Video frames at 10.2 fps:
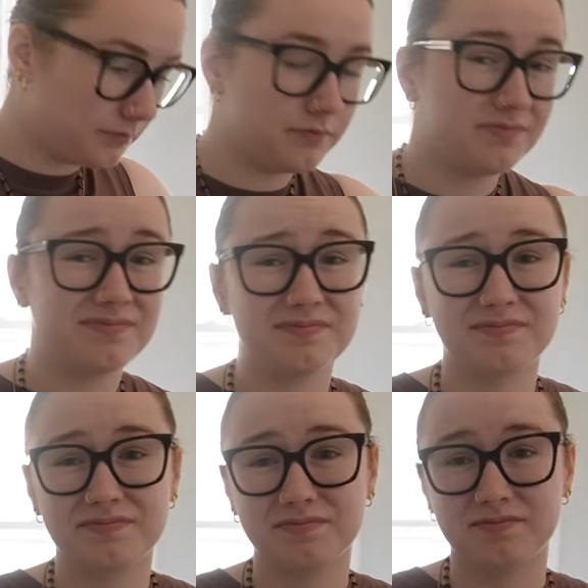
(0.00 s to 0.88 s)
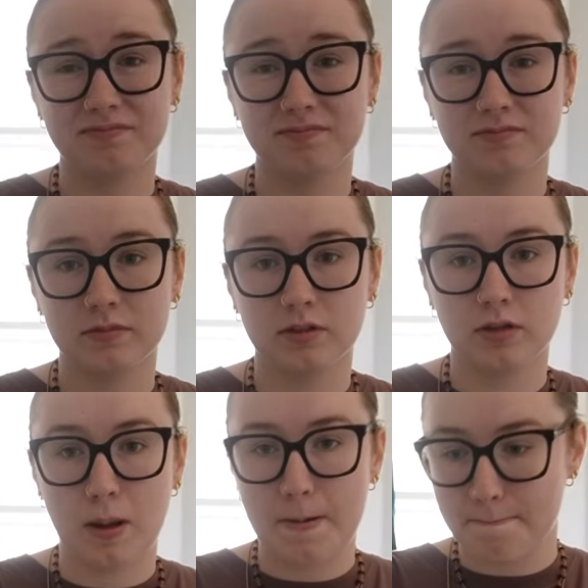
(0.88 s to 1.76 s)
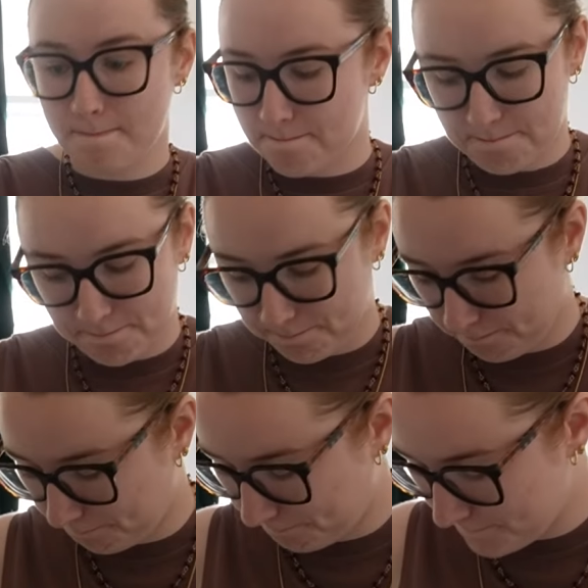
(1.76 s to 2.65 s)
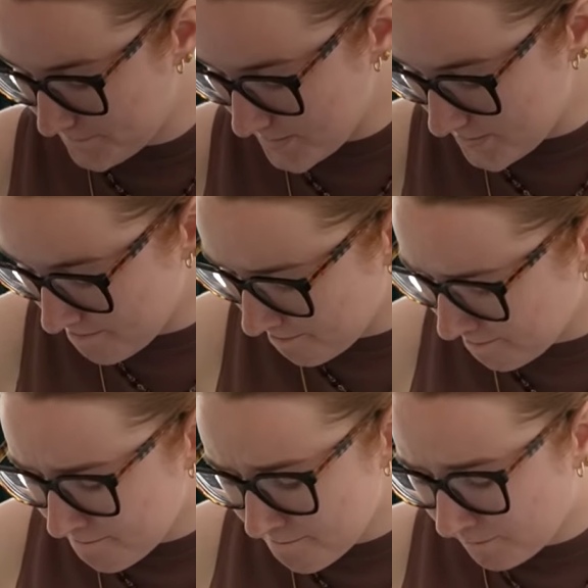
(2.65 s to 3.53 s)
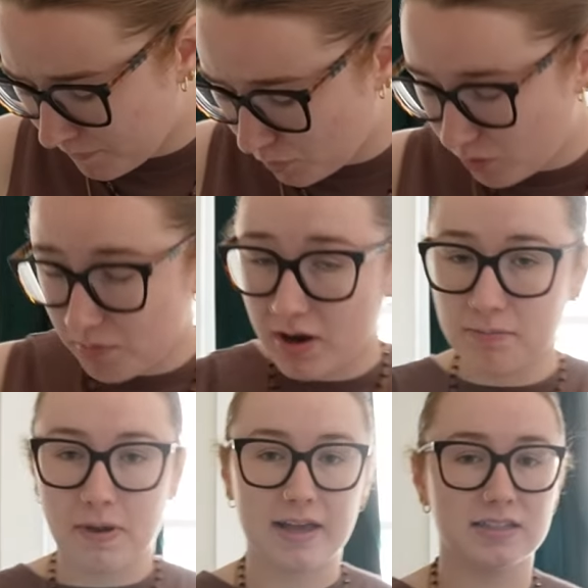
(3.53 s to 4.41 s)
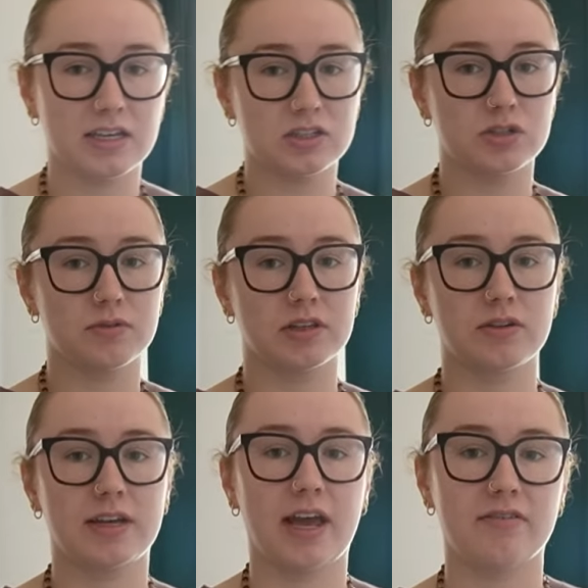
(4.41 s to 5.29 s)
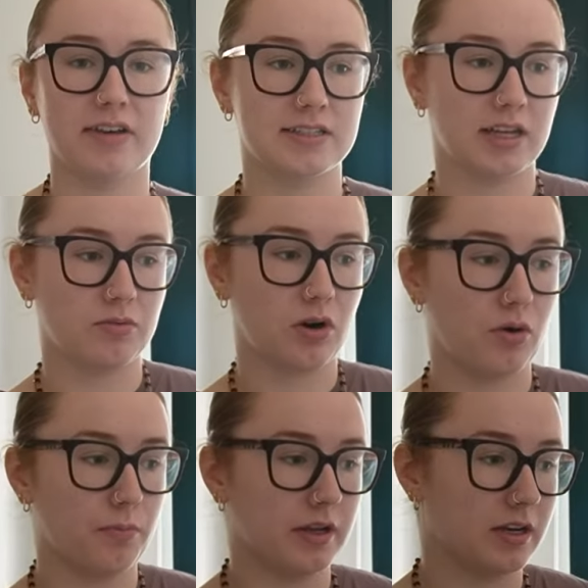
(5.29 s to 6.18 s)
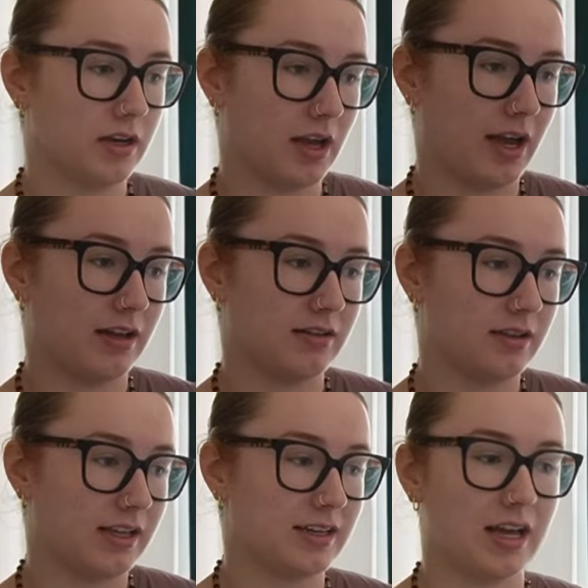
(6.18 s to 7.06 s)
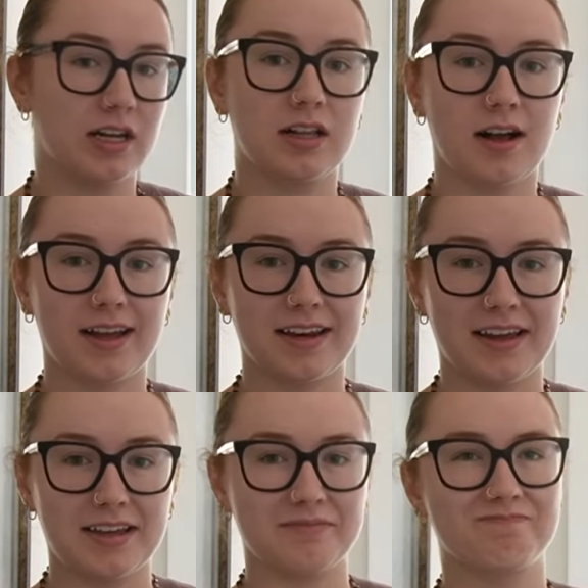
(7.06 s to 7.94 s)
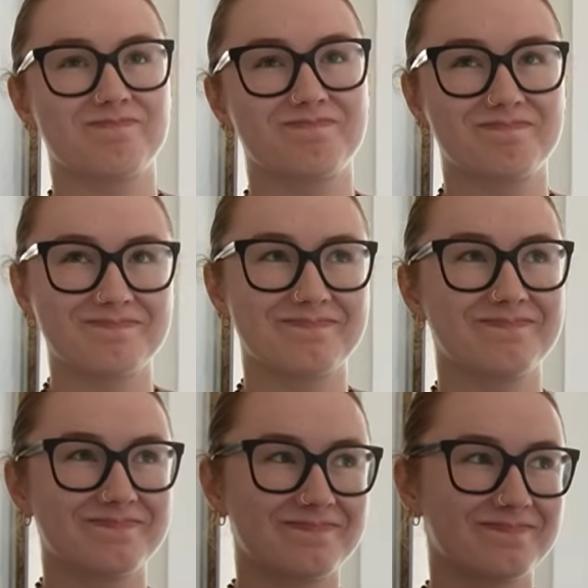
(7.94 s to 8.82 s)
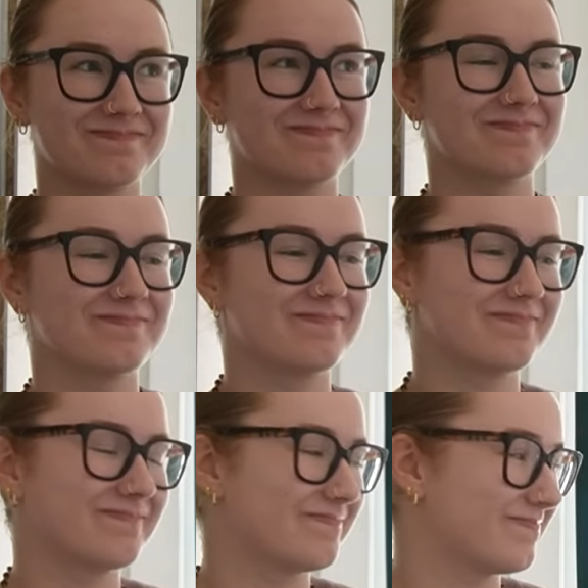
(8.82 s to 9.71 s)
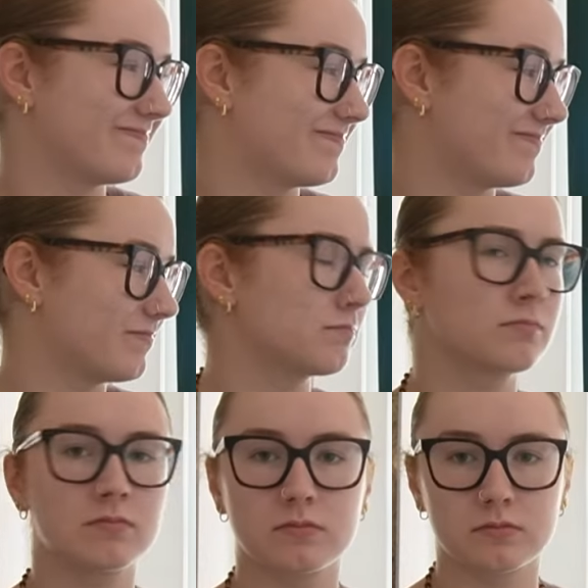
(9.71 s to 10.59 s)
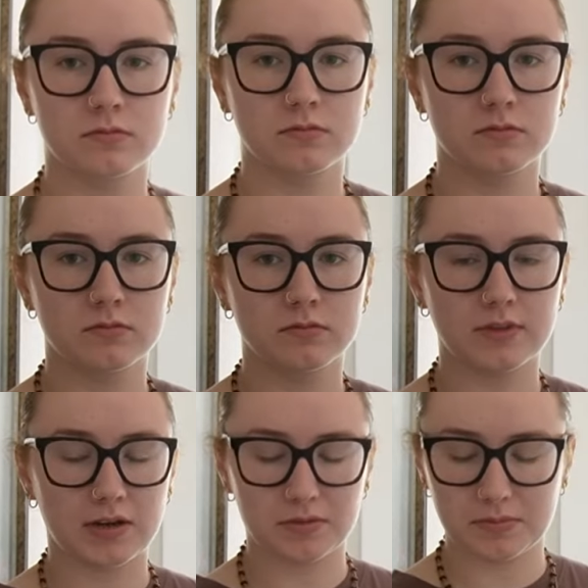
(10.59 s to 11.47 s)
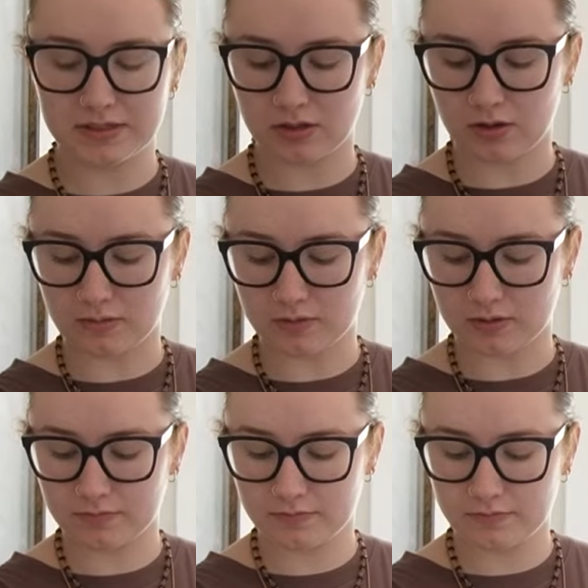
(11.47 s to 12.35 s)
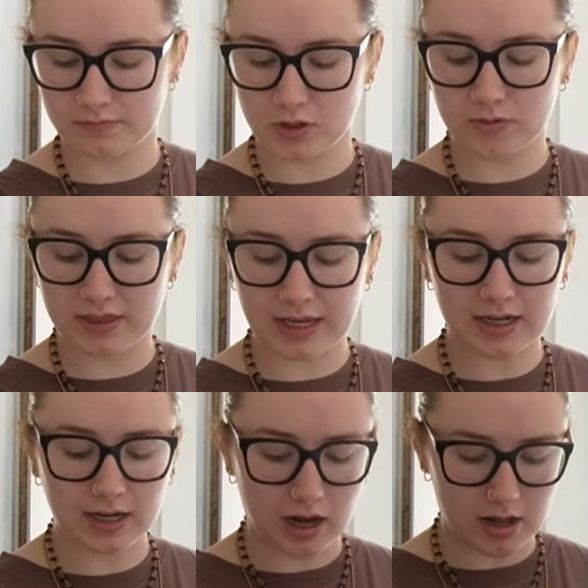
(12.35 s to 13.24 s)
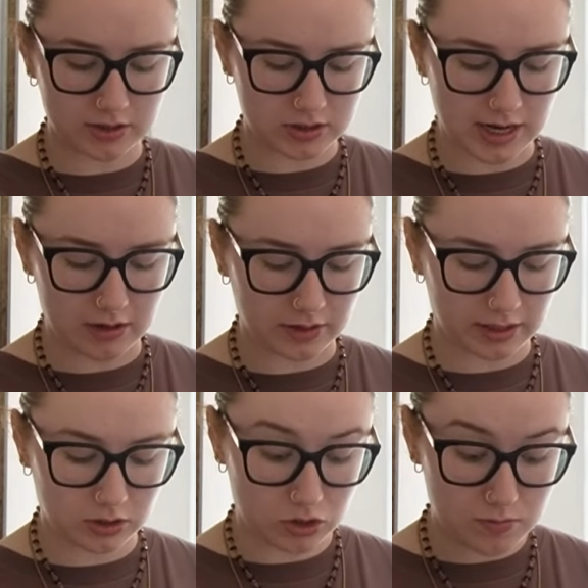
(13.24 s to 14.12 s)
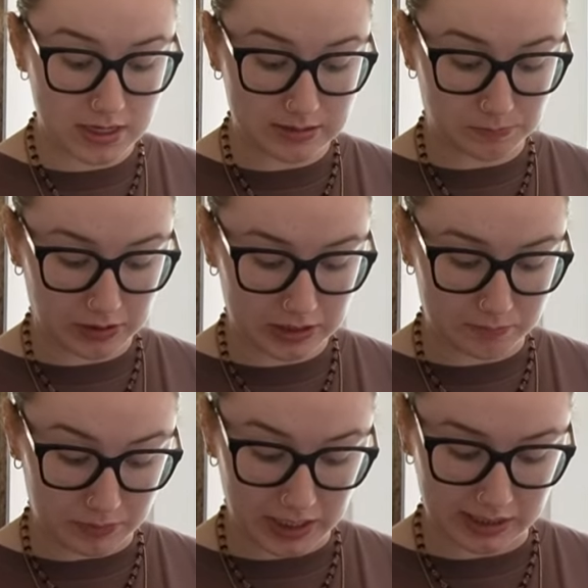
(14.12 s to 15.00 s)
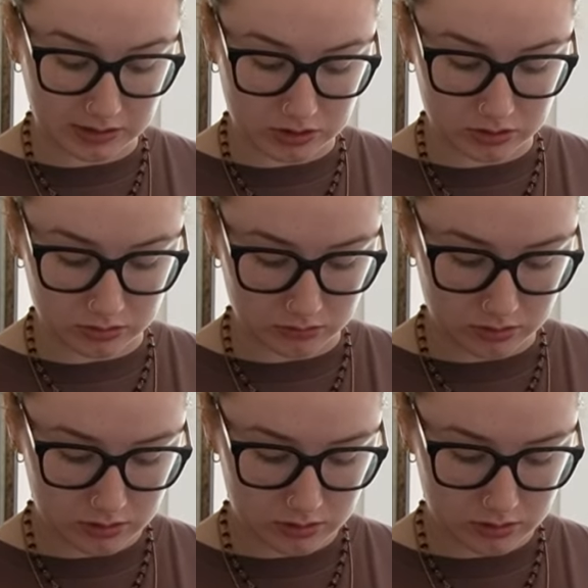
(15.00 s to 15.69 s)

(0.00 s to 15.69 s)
there's no cafes that are like open. Mm-mm. What's the deal? We walked past like two or three cafes that were open at like nine o'clock at night. They were open until eleven. That would be so helpful. Yeah. You would think in a college town, like UB's pretty big too.